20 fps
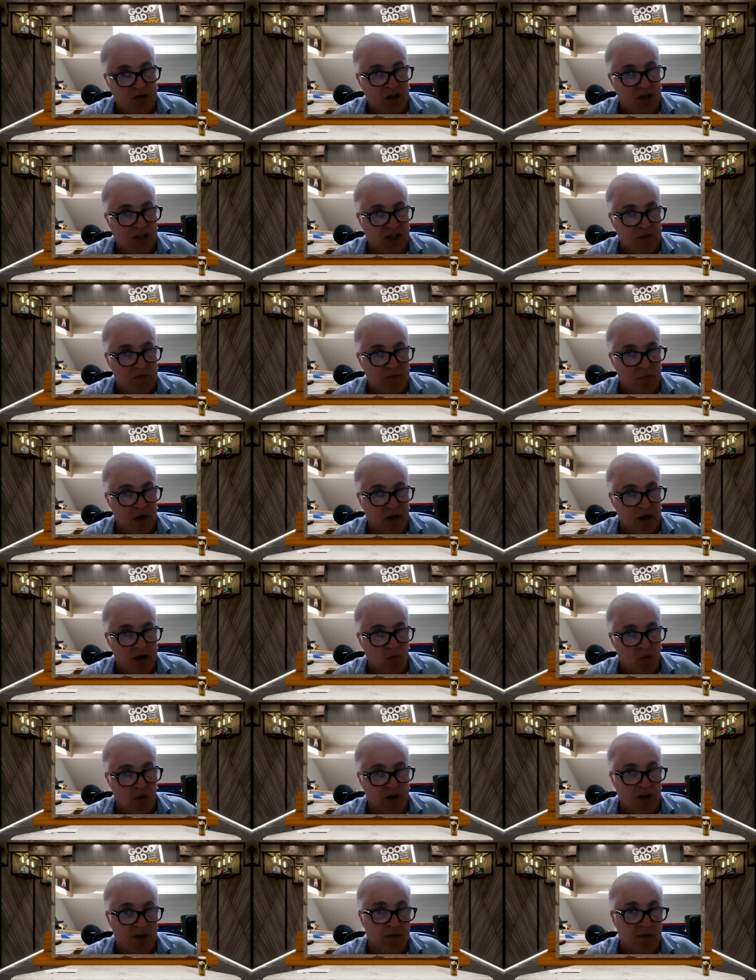taken by
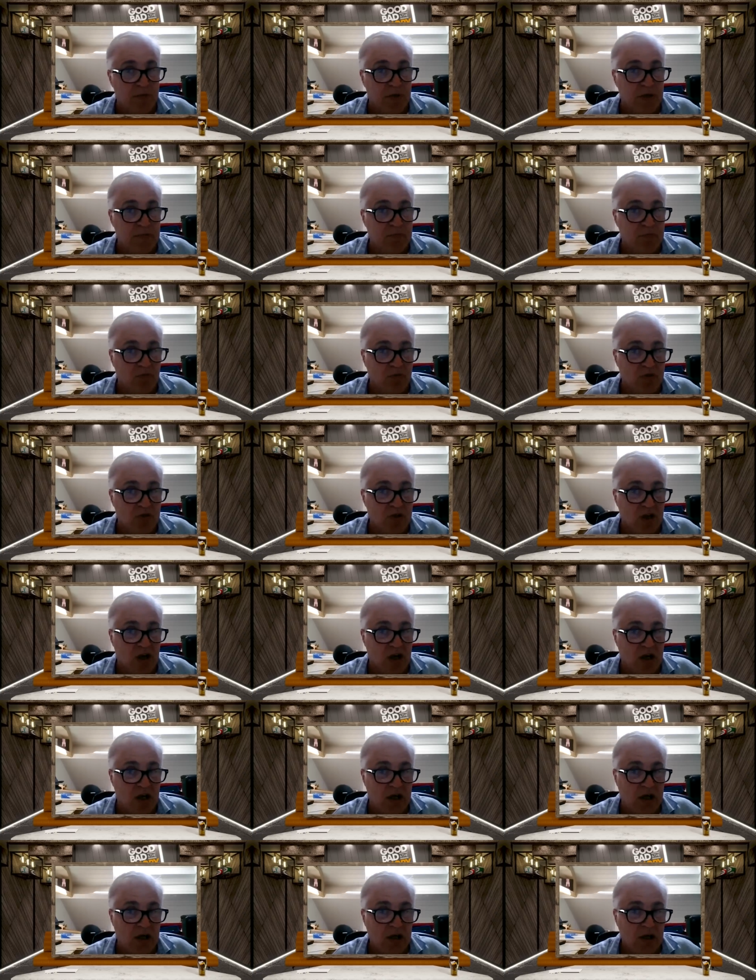what other people
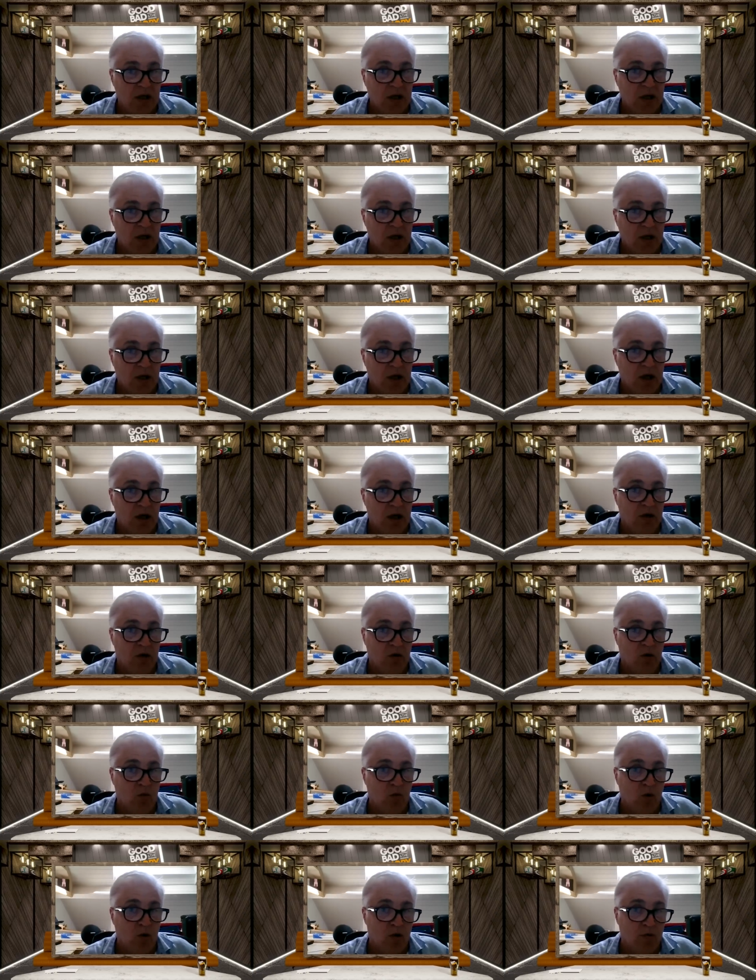say
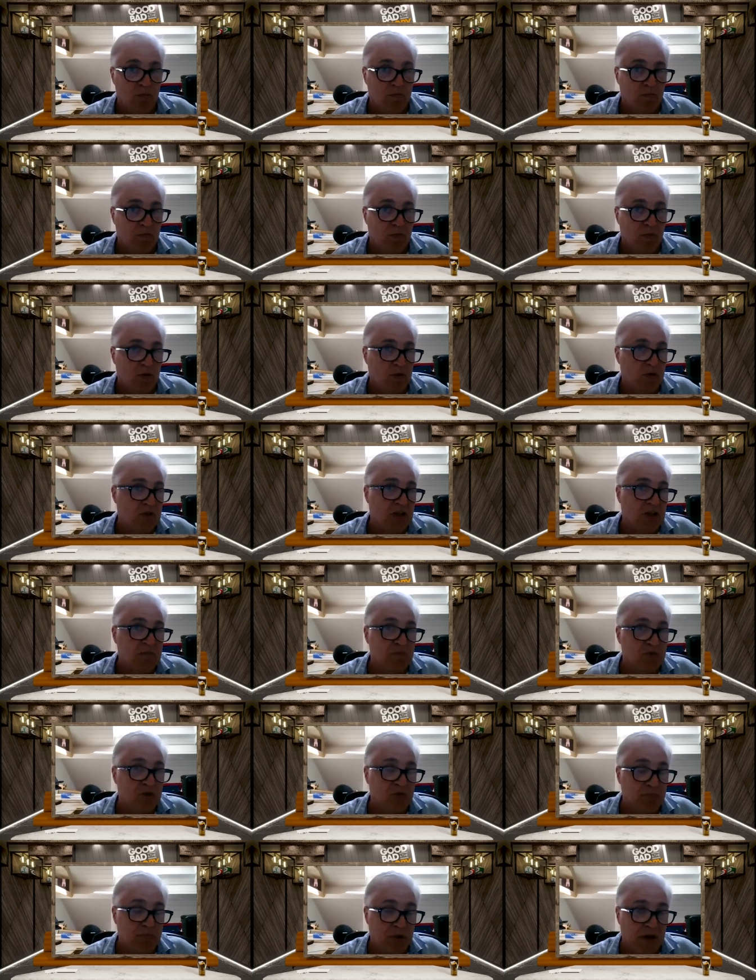or what
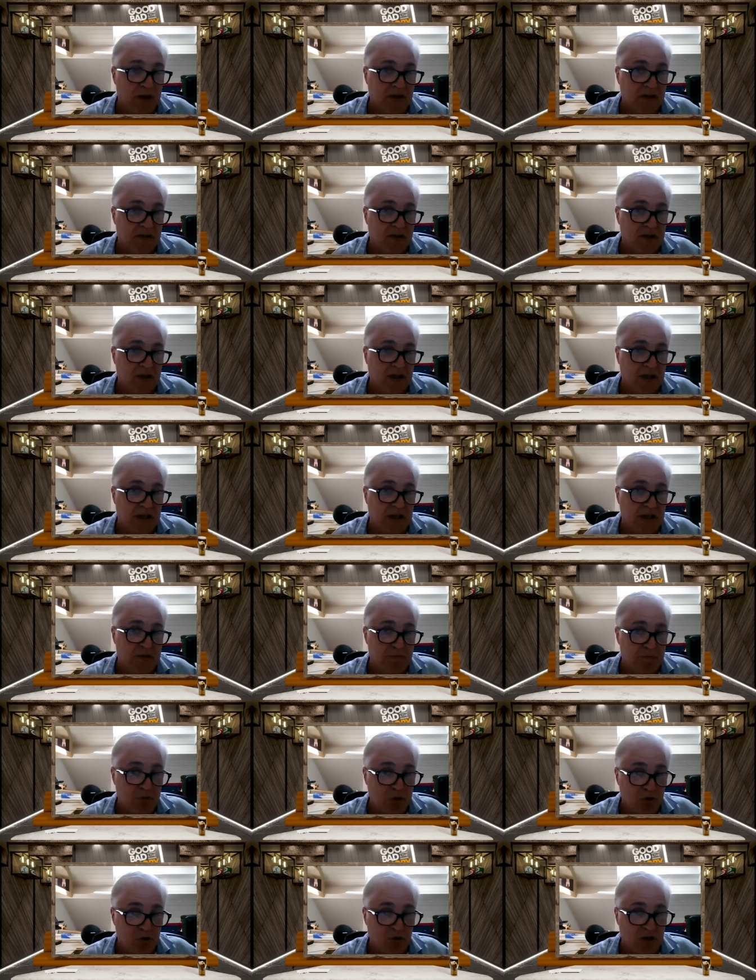teams are picked. It's
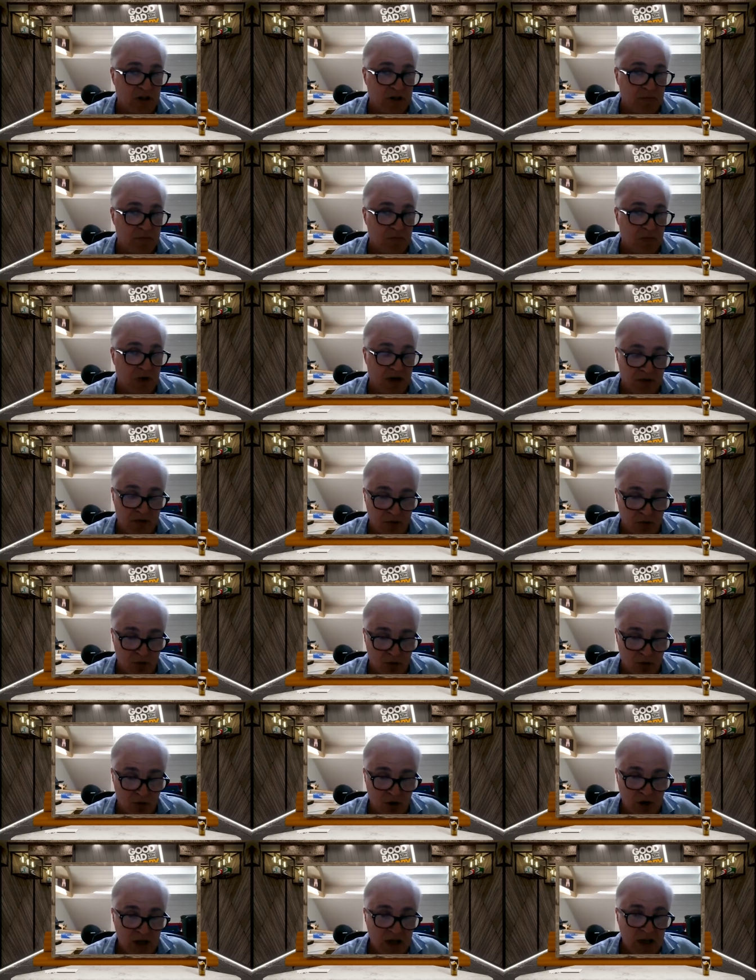purely my
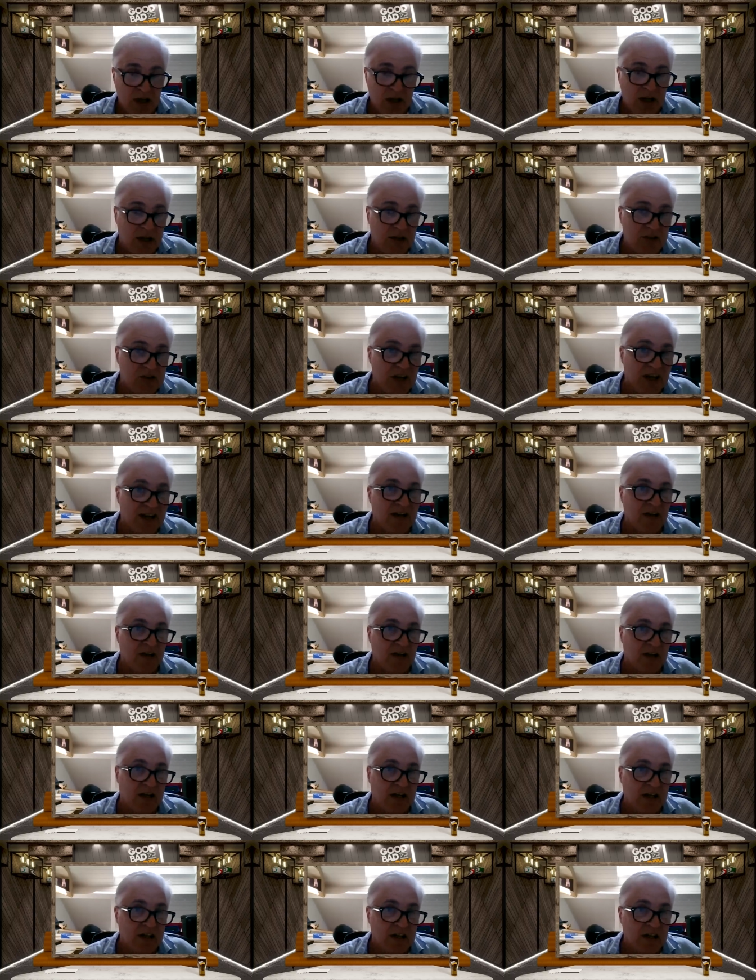thought. And
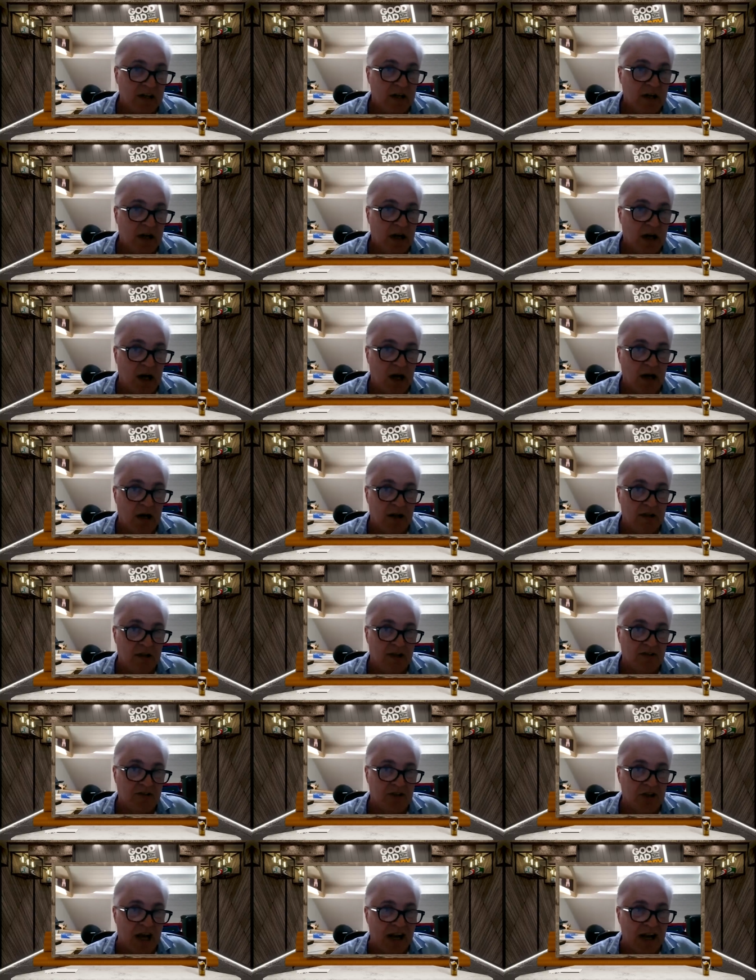secondly,
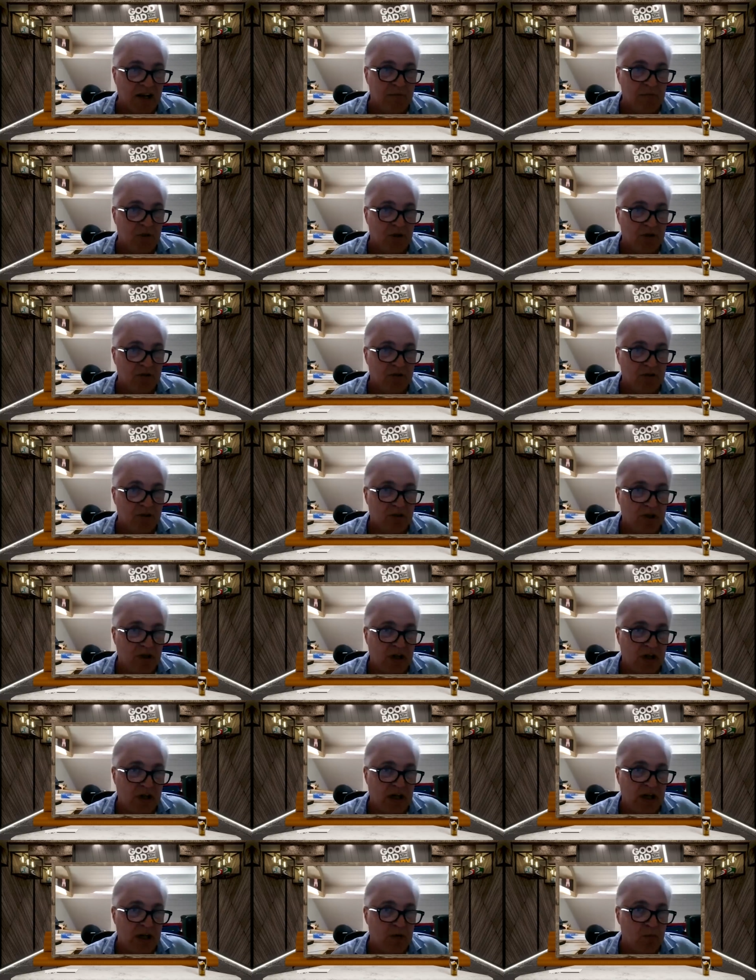there's an element
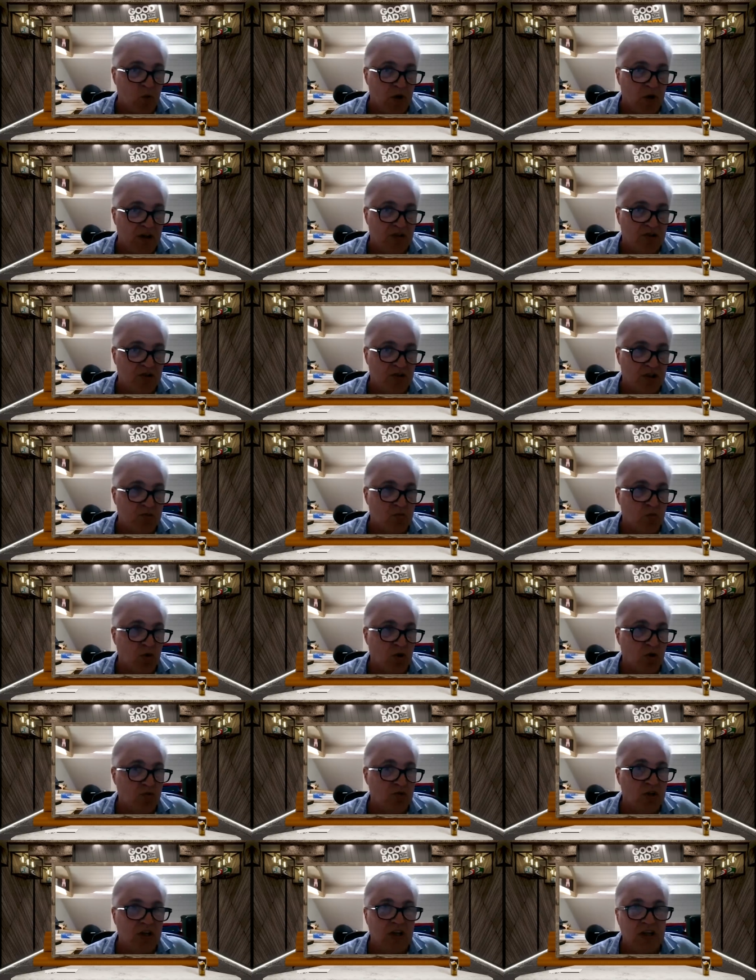in which this
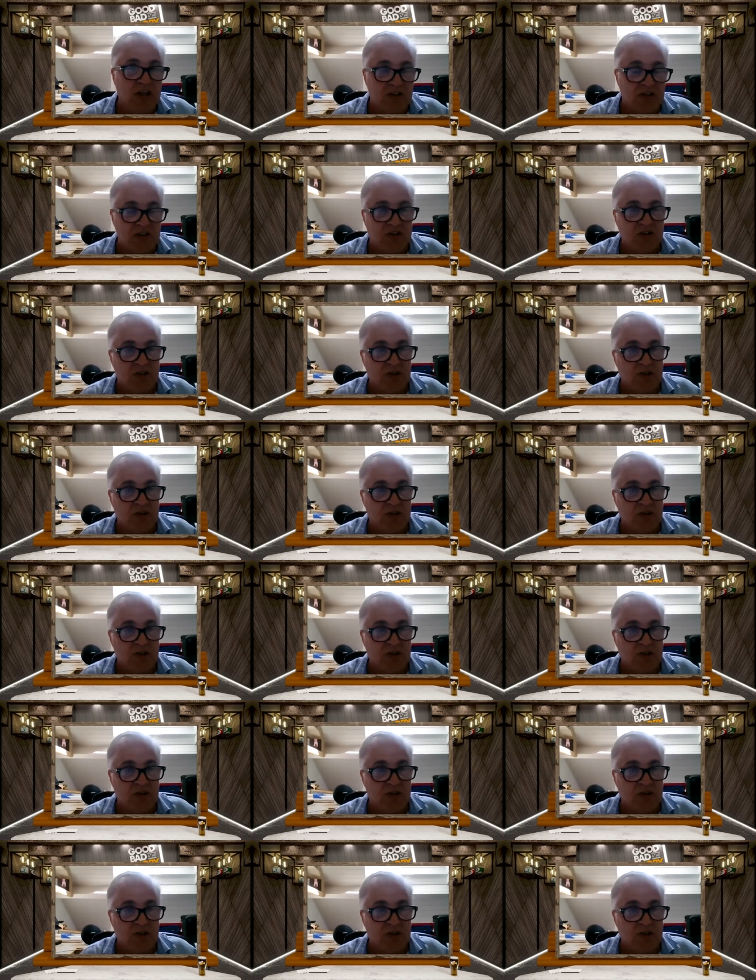world needs its